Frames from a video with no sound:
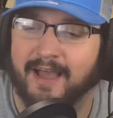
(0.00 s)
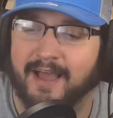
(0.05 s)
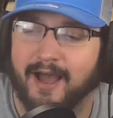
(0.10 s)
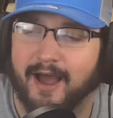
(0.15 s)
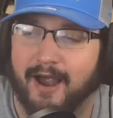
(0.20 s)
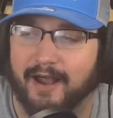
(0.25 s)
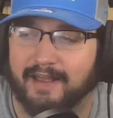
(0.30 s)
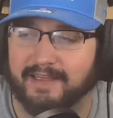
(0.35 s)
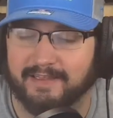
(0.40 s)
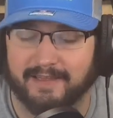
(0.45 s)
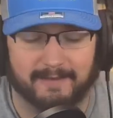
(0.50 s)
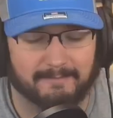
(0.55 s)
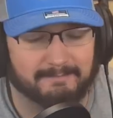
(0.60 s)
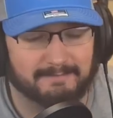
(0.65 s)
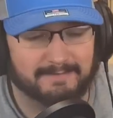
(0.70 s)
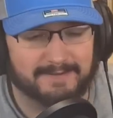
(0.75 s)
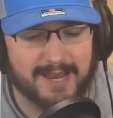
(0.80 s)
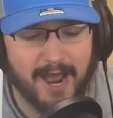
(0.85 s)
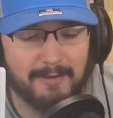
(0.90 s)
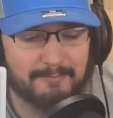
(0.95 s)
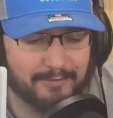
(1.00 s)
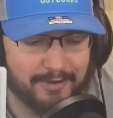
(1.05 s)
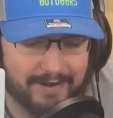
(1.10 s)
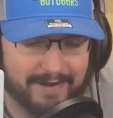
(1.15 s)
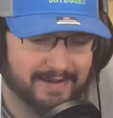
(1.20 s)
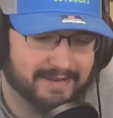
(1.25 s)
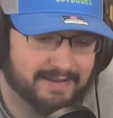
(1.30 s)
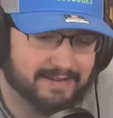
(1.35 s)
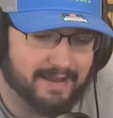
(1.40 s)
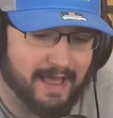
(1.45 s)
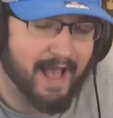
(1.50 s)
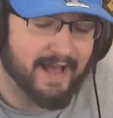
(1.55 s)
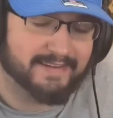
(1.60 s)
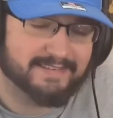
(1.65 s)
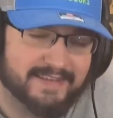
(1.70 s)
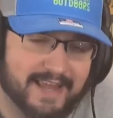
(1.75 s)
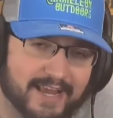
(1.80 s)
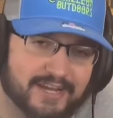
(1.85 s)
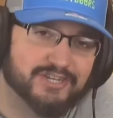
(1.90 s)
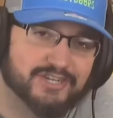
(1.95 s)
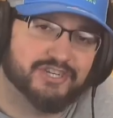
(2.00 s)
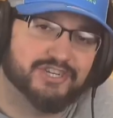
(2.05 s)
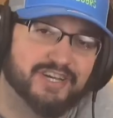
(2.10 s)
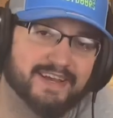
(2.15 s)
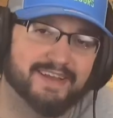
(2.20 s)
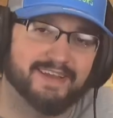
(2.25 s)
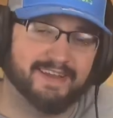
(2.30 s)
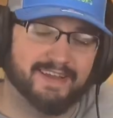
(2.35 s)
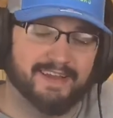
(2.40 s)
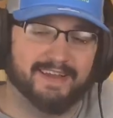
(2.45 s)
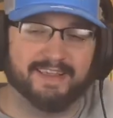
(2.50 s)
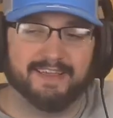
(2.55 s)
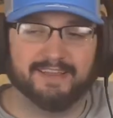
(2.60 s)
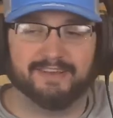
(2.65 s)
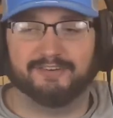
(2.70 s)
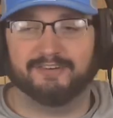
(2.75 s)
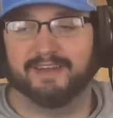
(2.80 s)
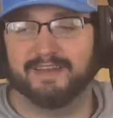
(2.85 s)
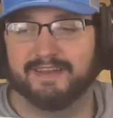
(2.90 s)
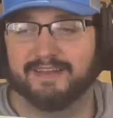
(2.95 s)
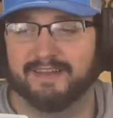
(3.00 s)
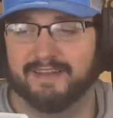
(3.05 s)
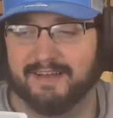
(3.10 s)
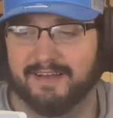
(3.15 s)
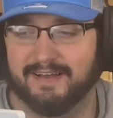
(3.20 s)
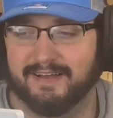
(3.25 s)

All right, yeah. Tom Brady has that shit-eating grin